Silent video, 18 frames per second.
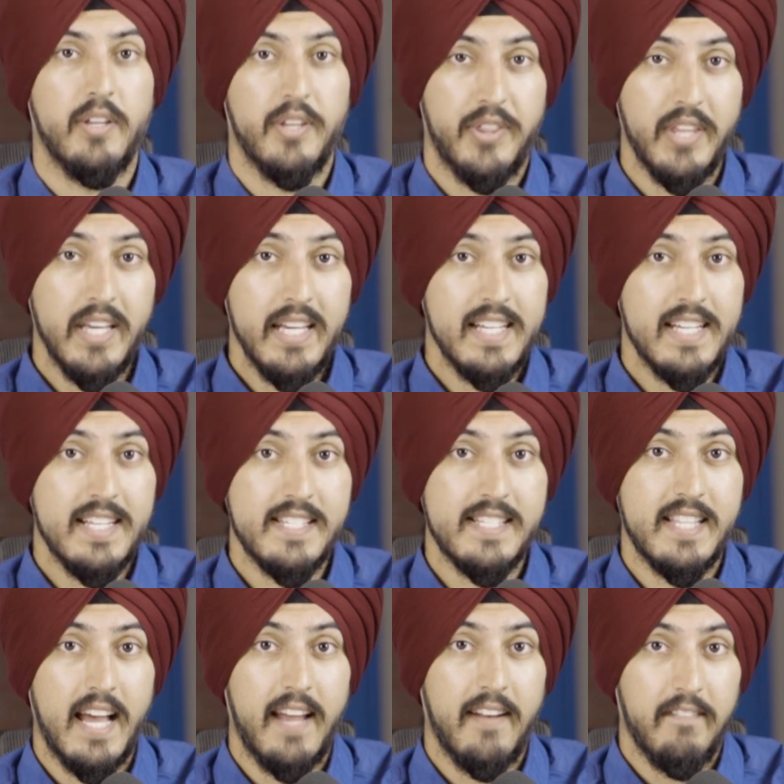Now the thing
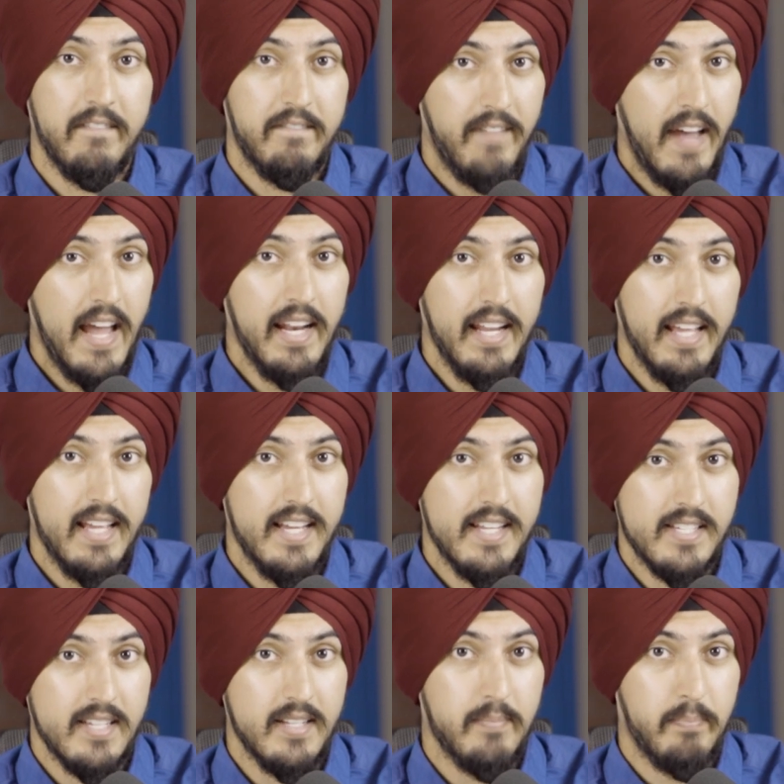is that fat
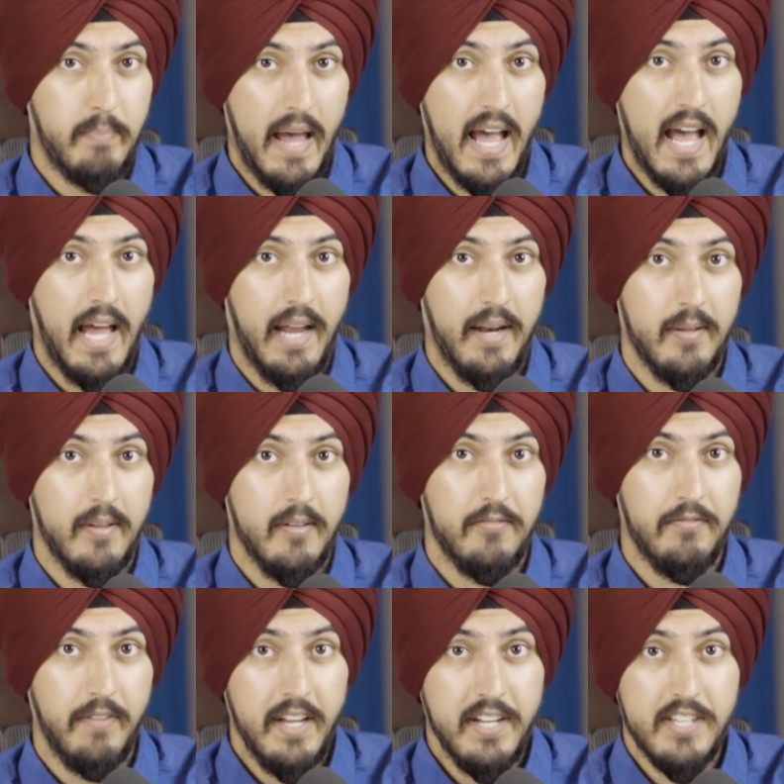isn't bad.
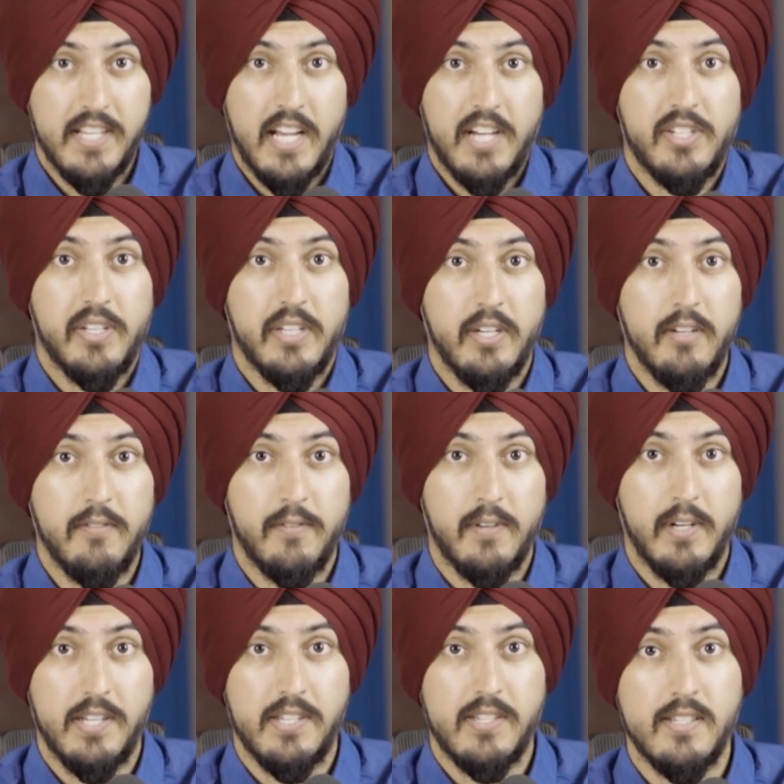Fat is actually good
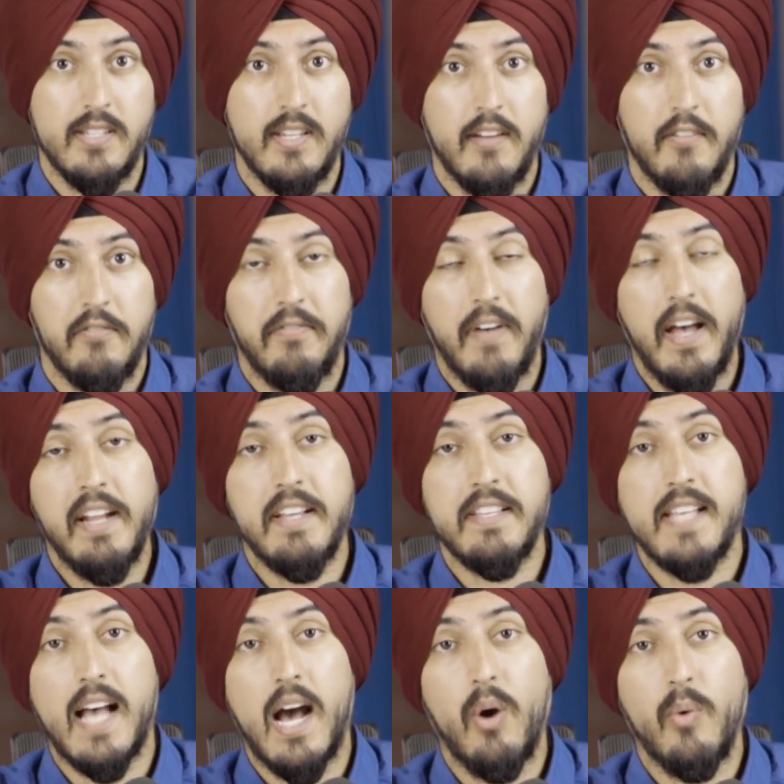for us. Fat
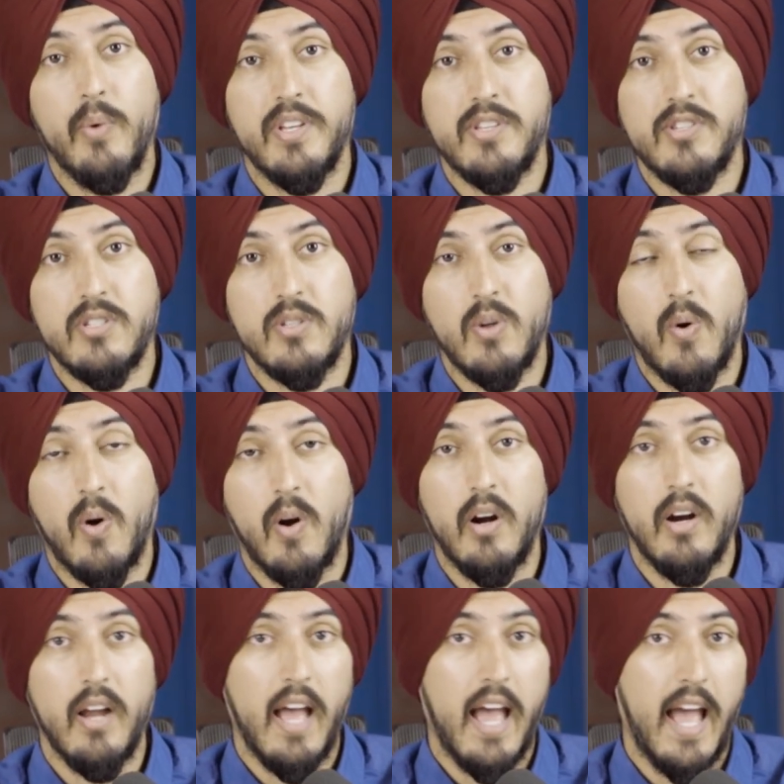is how we
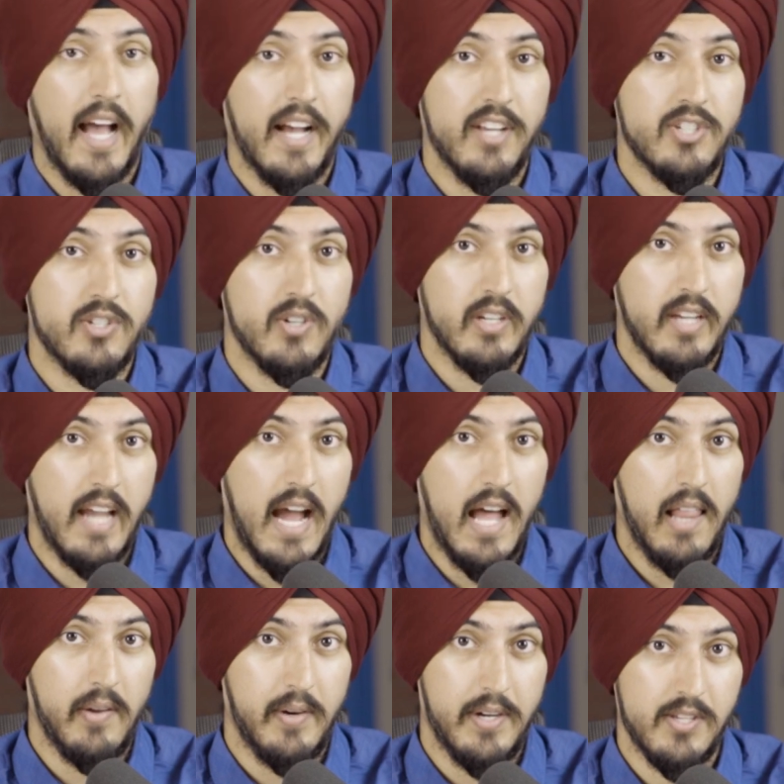store extra
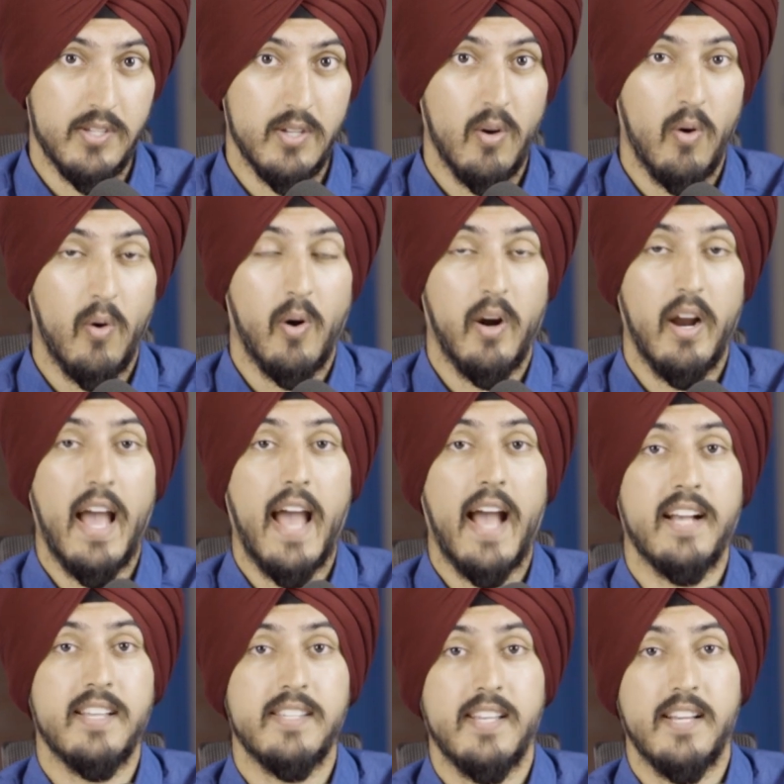calories or
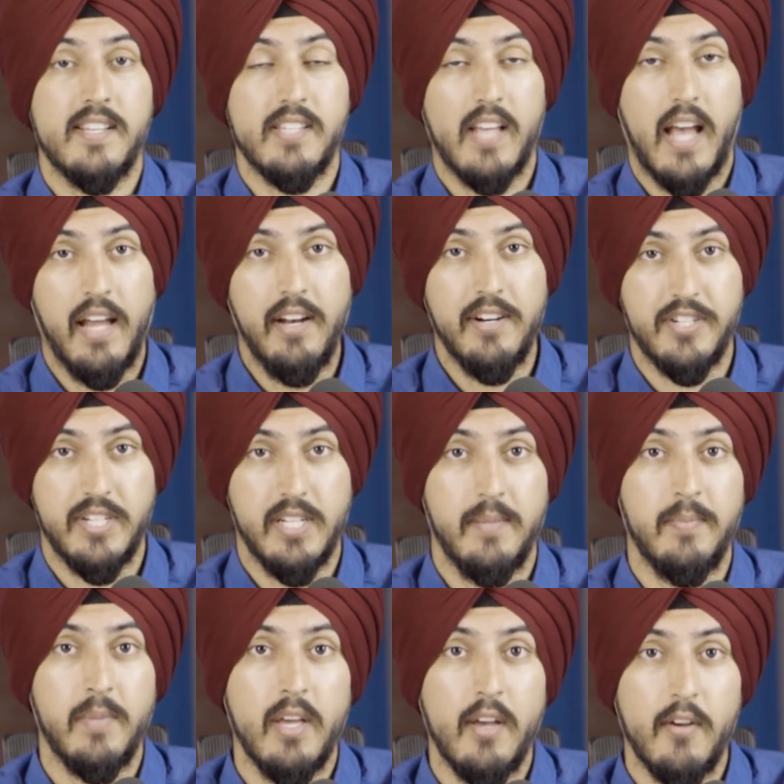excess
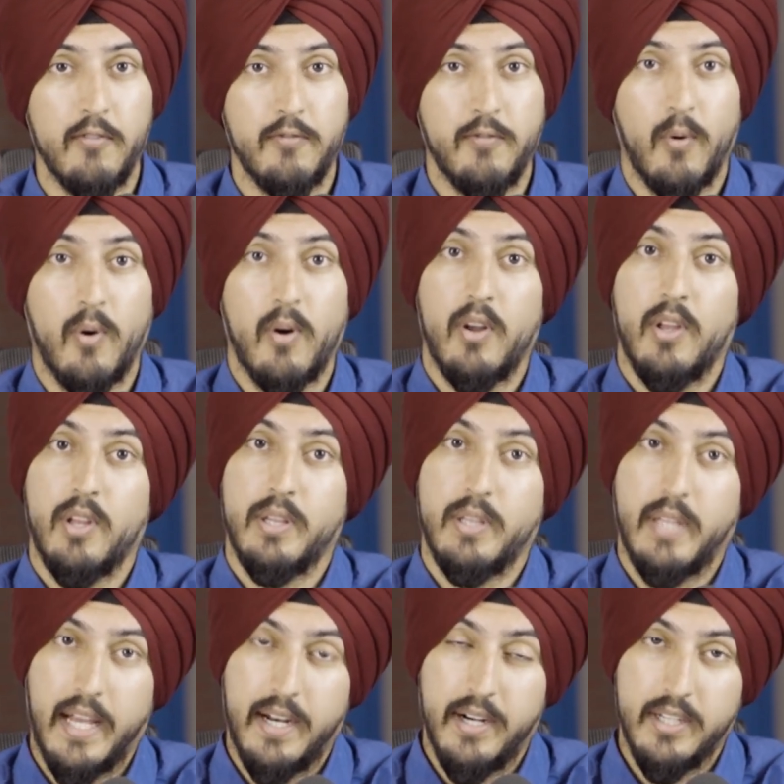energy for
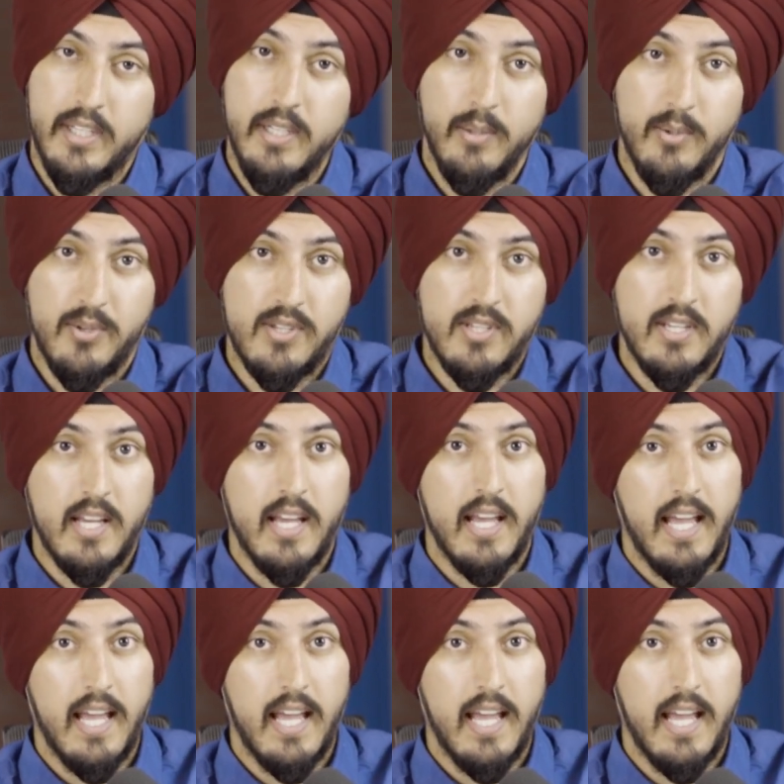later use.